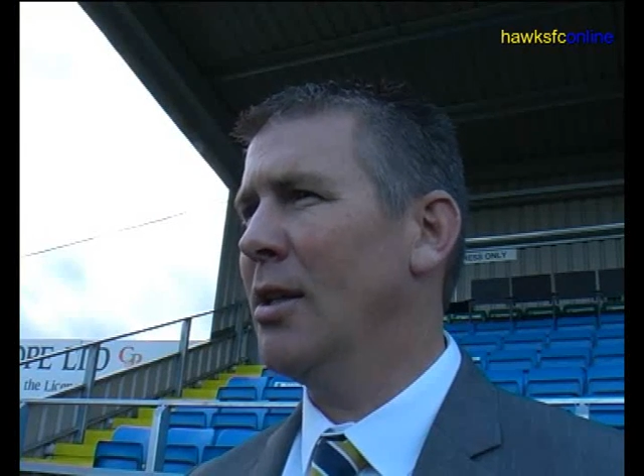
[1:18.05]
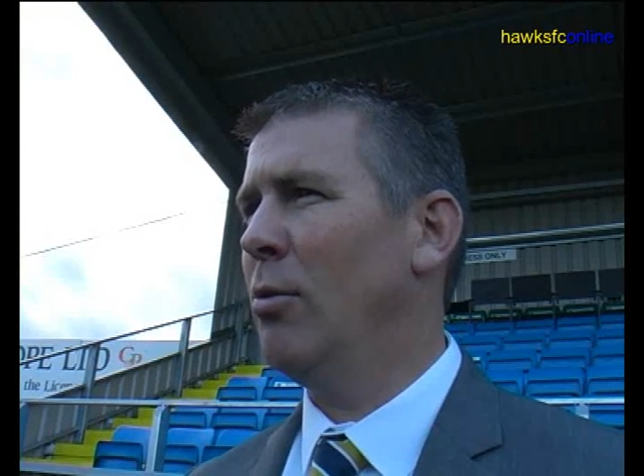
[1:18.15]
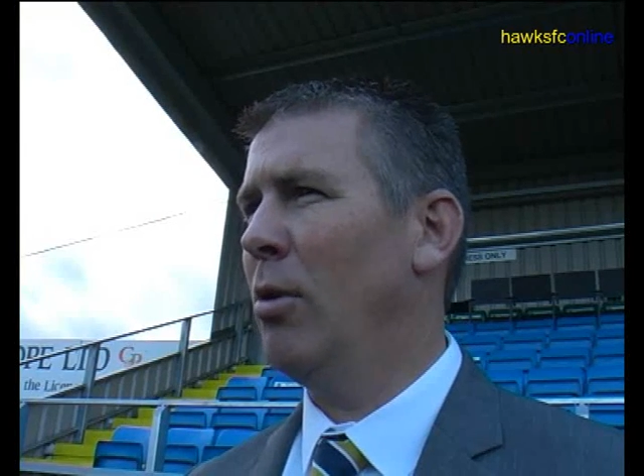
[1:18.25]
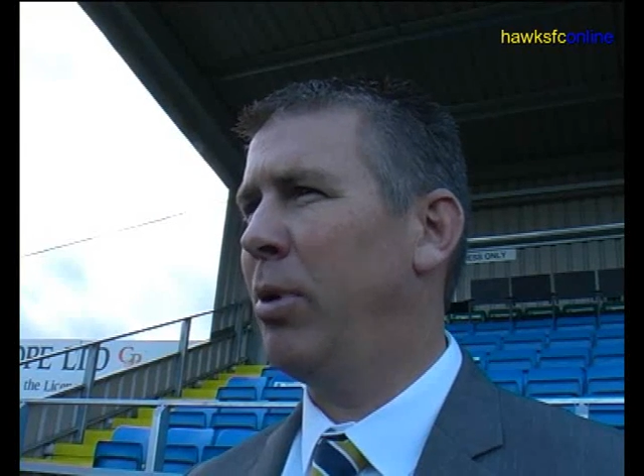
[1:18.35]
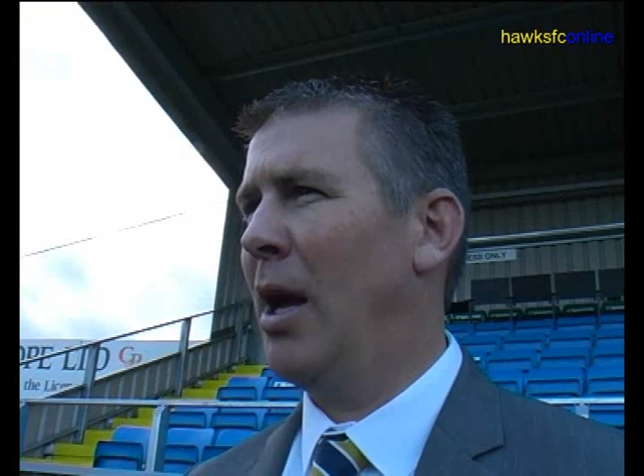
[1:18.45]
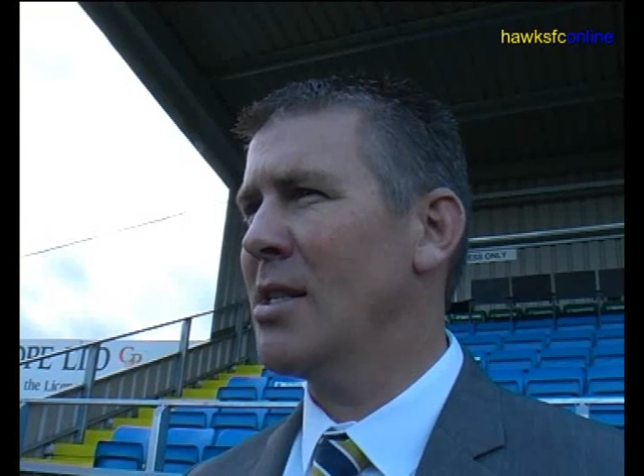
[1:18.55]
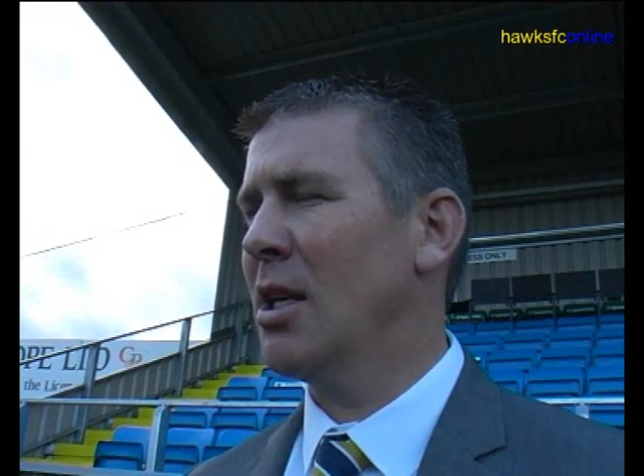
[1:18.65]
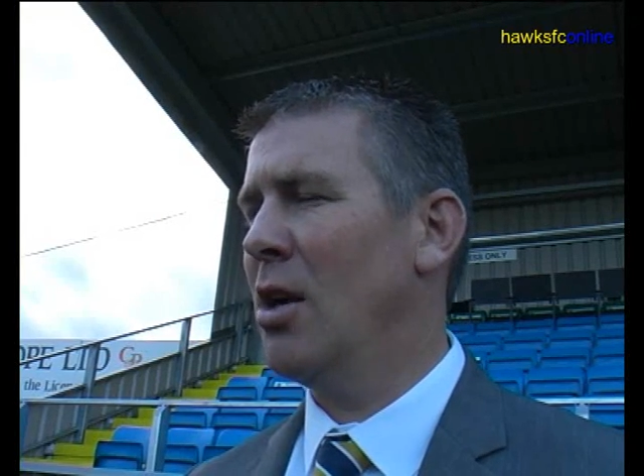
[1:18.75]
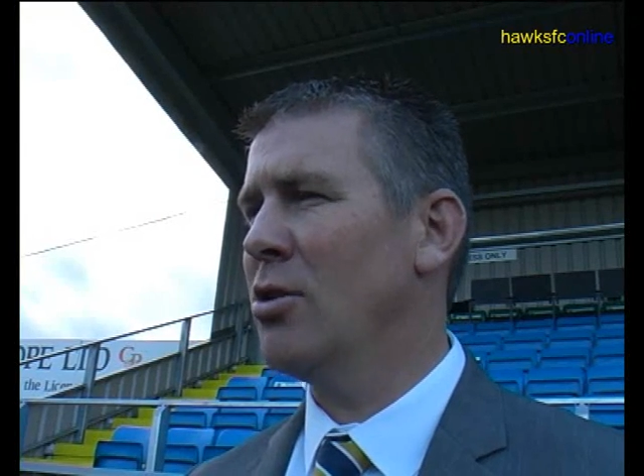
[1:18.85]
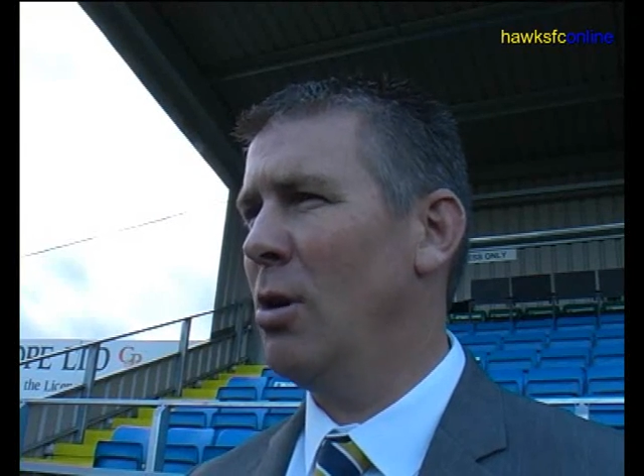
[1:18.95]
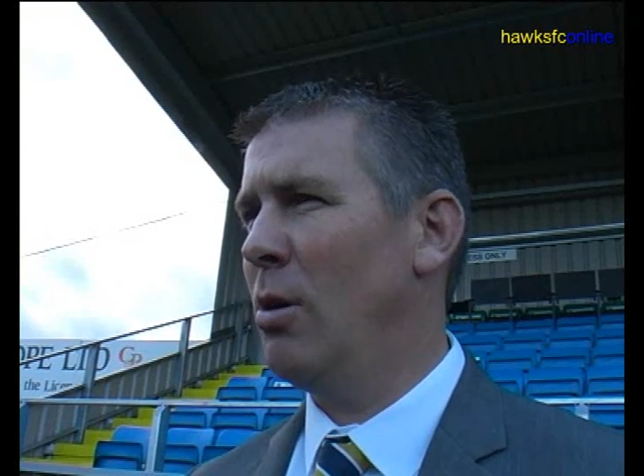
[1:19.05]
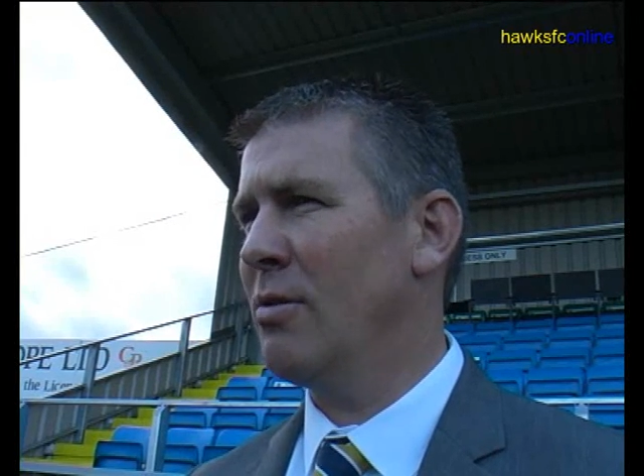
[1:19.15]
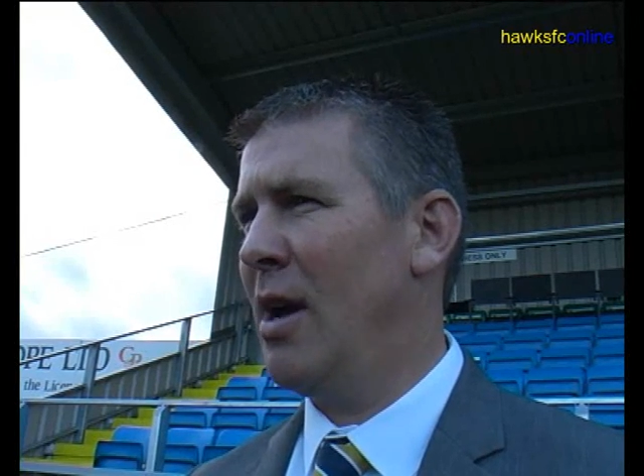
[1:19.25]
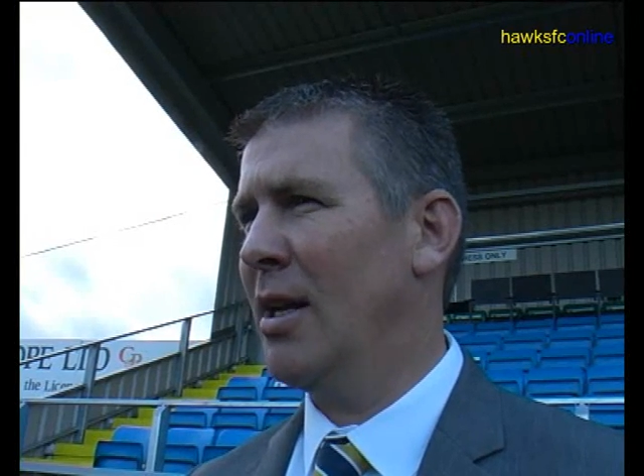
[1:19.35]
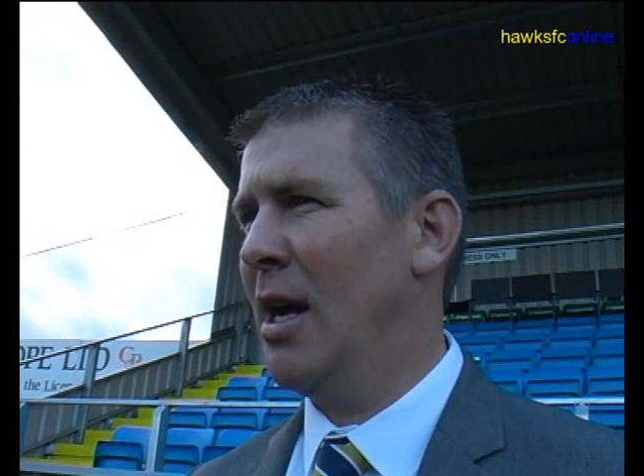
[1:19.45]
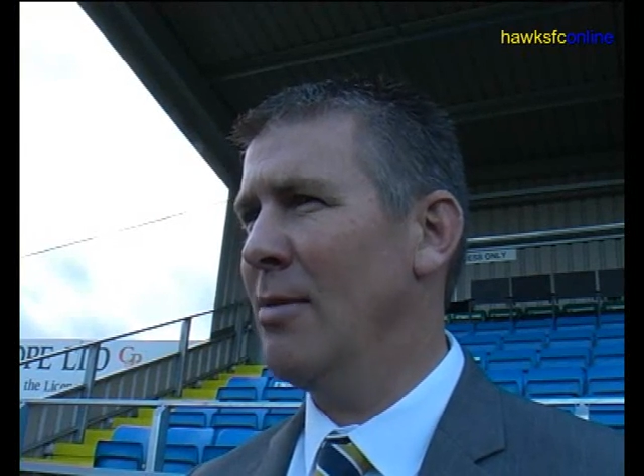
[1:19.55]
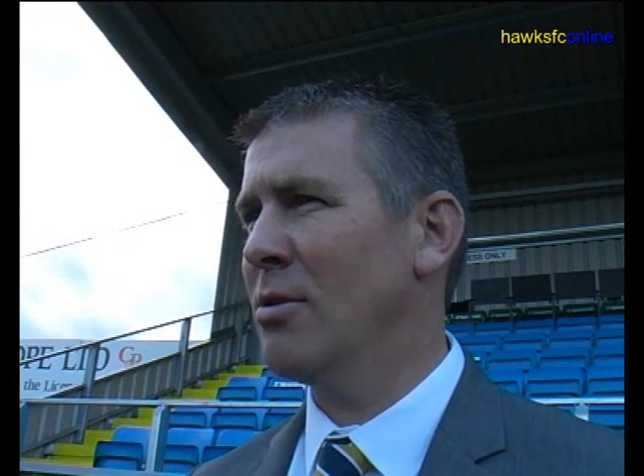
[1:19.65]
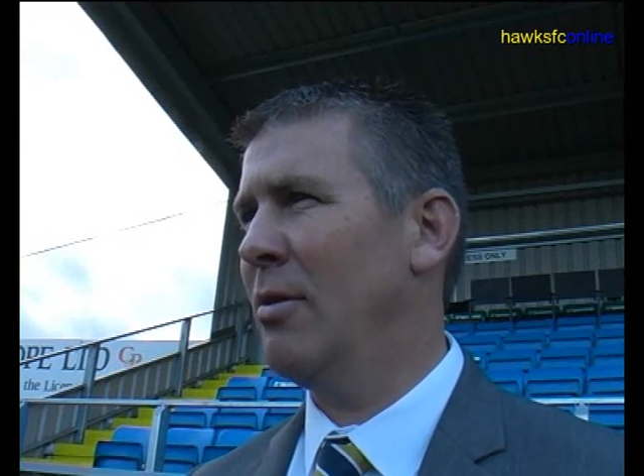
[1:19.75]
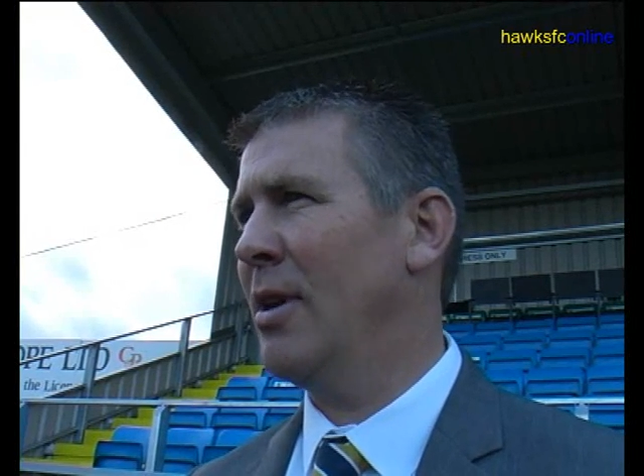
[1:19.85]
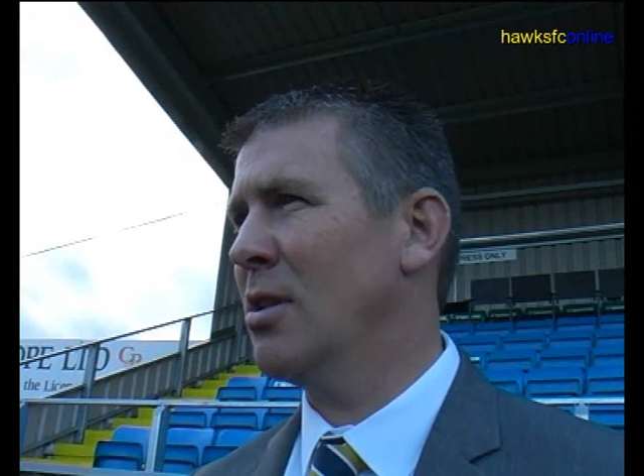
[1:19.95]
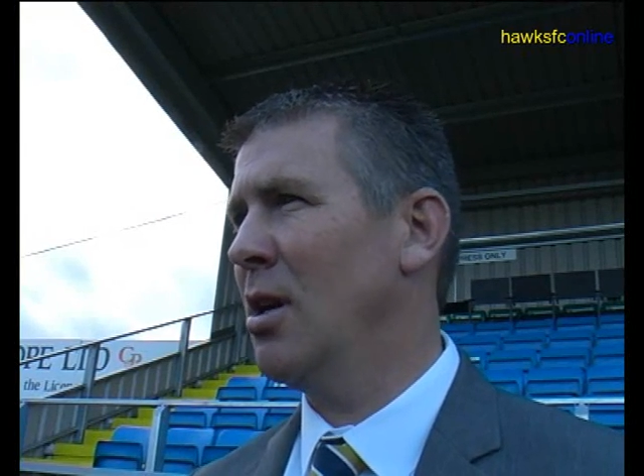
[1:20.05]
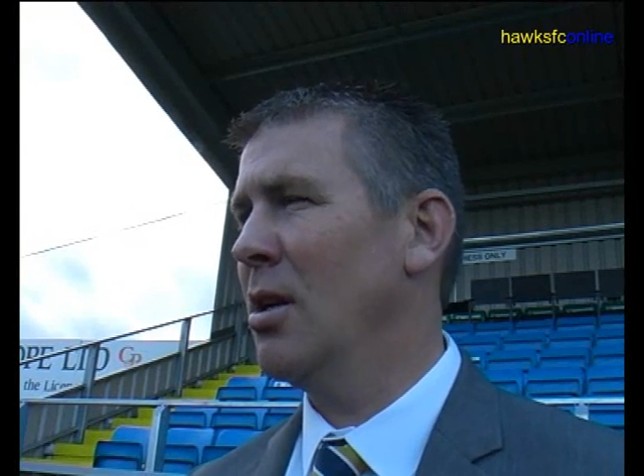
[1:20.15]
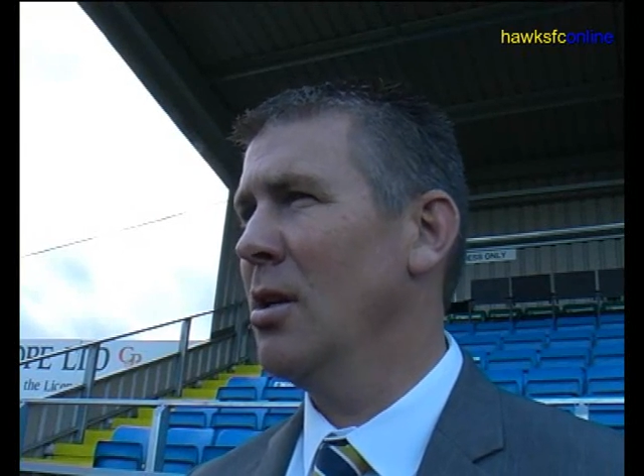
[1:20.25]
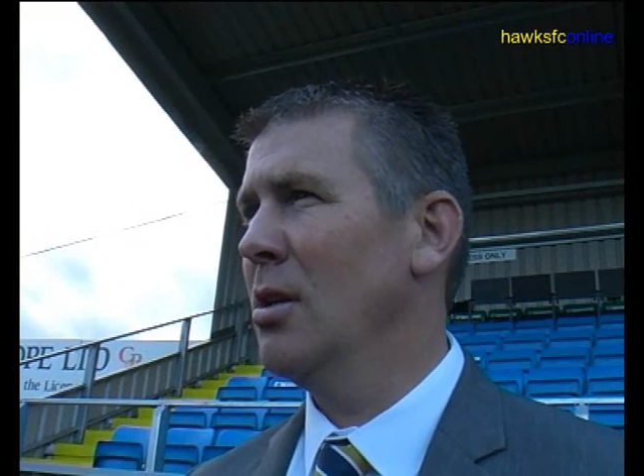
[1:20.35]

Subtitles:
I didn't want players to go 2 weeks without a game, so I had to,